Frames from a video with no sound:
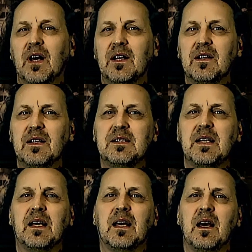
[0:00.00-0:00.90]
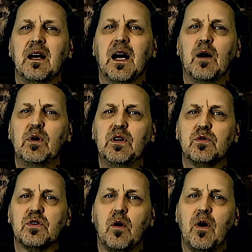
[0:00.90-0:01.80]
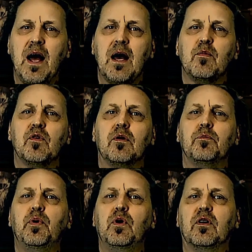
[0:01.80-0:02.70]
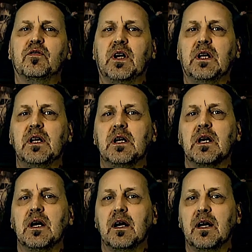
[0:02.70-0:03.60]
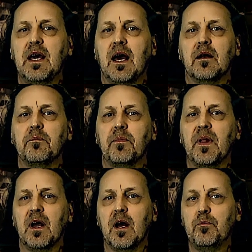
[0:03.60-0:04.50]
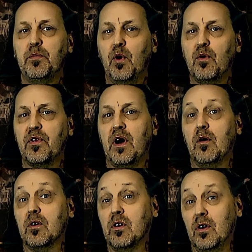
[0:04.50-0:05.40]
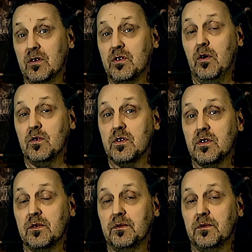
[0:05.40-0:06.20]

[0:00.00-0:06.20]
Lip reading: And in this lick I will use our hammer-on pull-off technique again, and both our color tones.